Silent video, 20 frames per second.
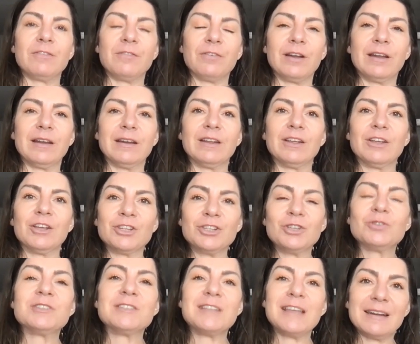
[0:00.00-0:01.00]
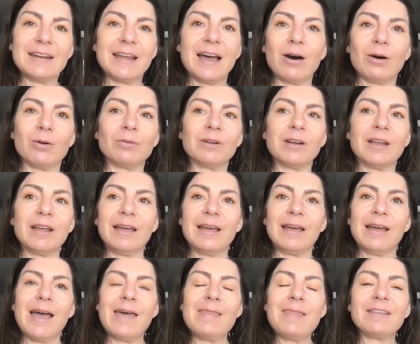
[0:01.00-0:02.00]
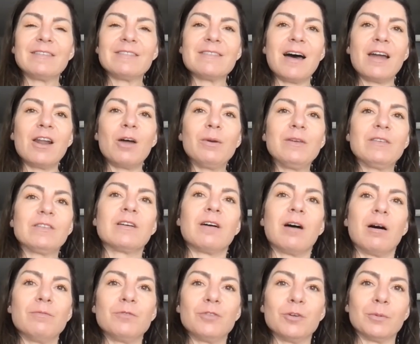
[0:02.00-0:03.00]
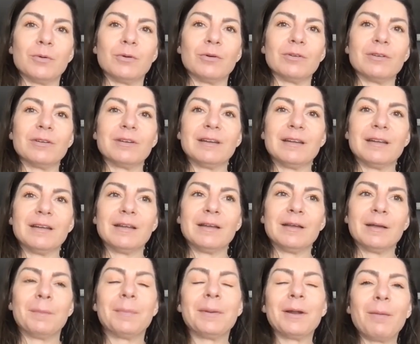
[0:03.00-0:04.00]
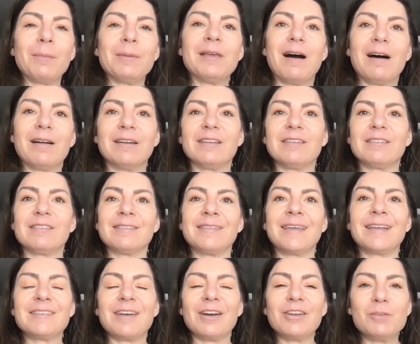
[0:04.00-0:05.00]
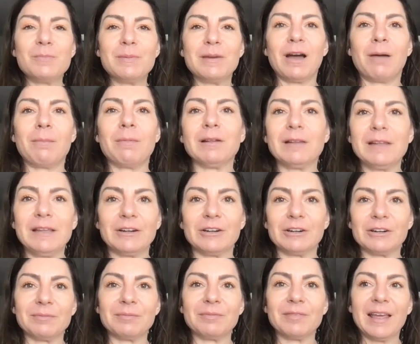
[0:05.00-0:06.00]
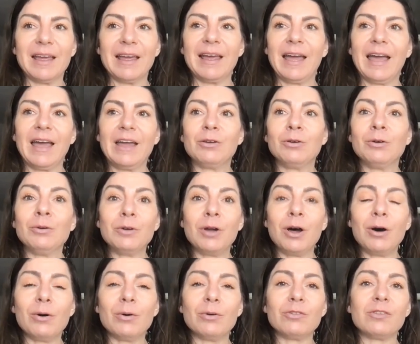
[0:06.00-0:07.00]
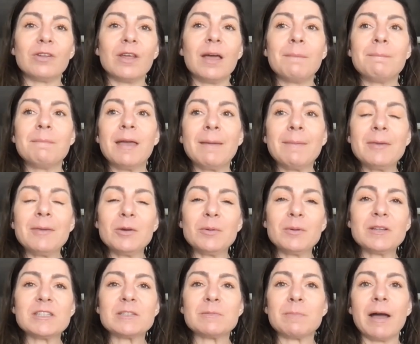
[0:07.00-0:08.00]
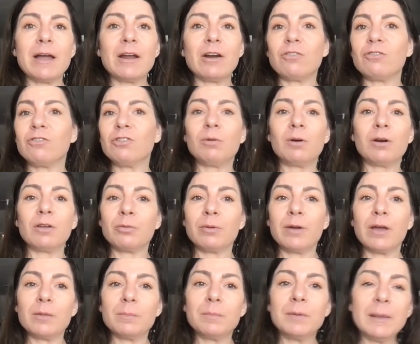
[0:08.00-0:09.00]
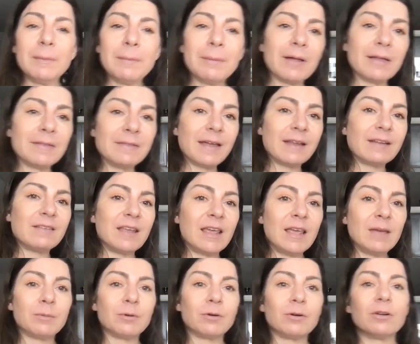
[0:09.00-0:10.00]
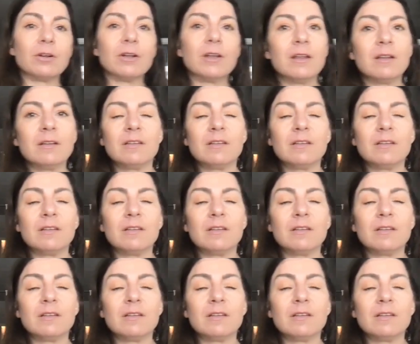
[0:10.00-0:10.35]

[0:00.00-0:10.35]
different, you stand out. And that's not always comfortable. But I'll be honest, that's how you become a leader. And who knows, maybe you inspire two or three other people at that table